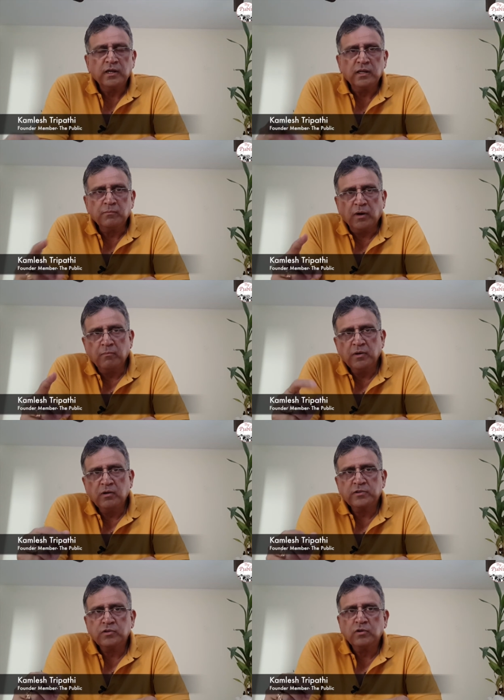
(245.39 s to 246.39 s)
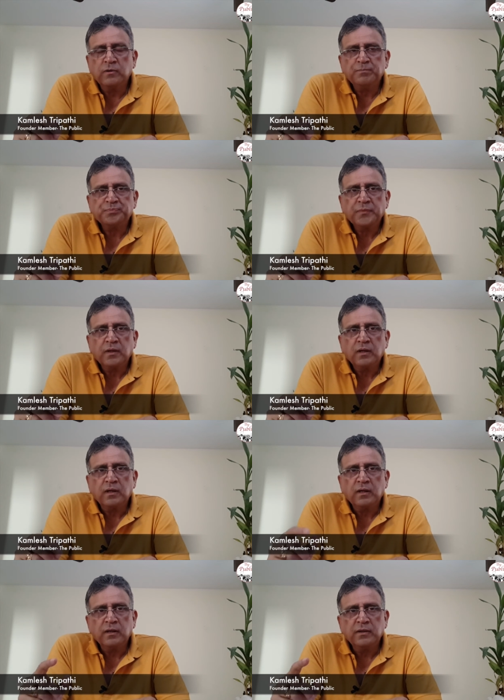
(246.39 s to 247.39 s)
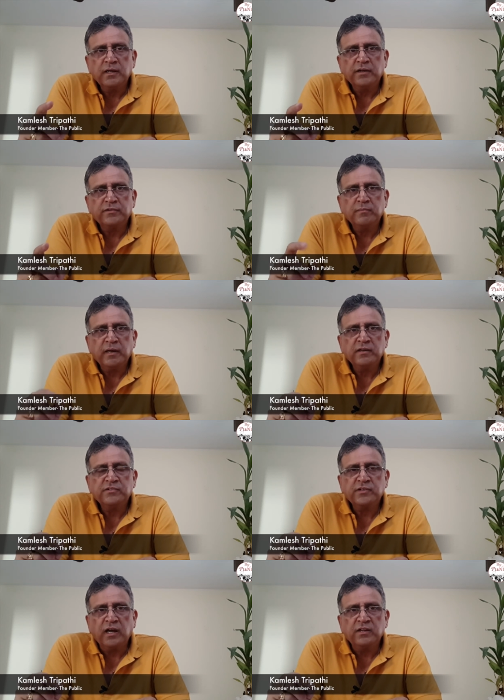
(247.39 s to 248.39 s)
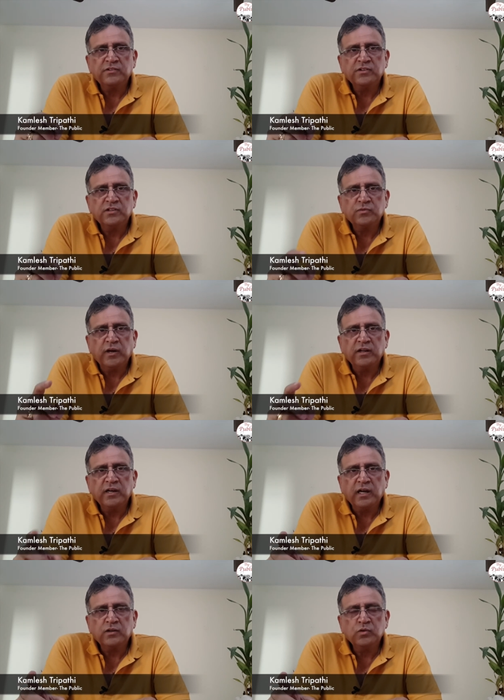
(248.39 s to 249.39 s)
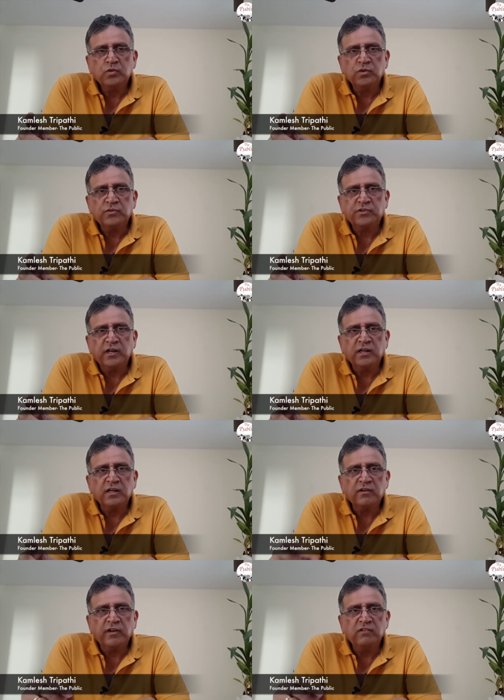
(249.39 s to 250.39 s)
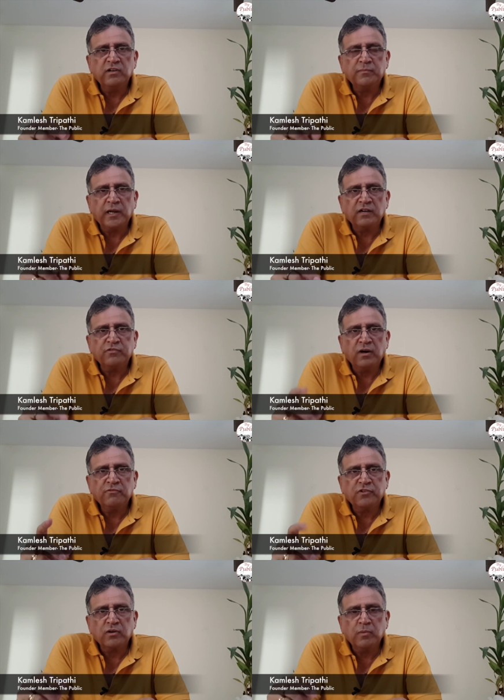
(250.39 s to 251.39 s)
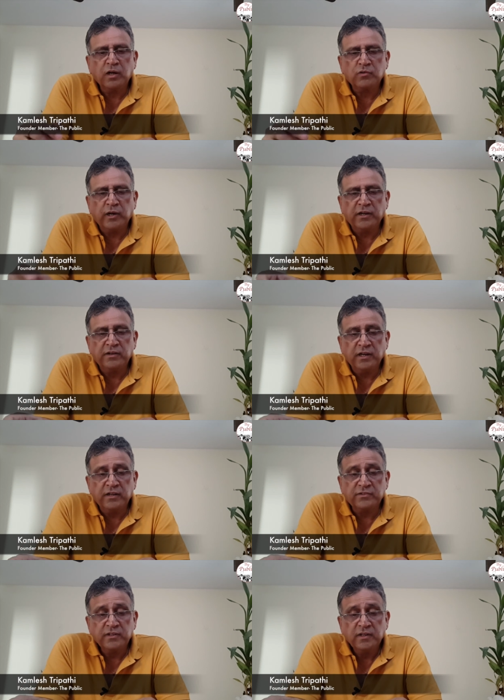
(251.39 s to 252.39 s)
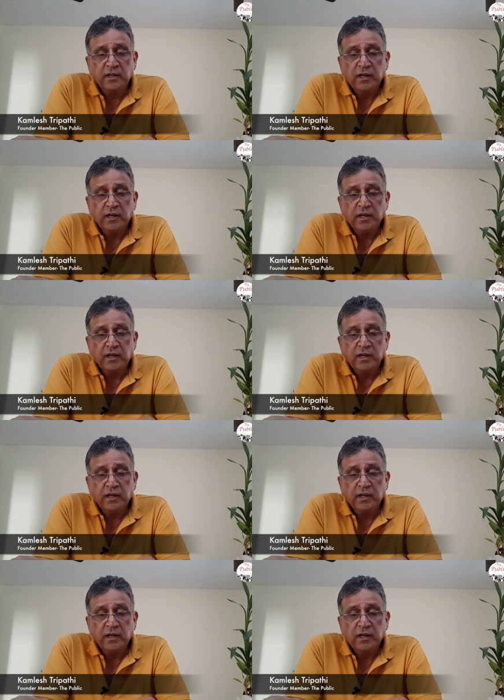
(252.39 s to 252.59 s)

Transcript: In Bombay also, uh, he had tremendous challenges where he had to stay in a railway platform for about 20 days.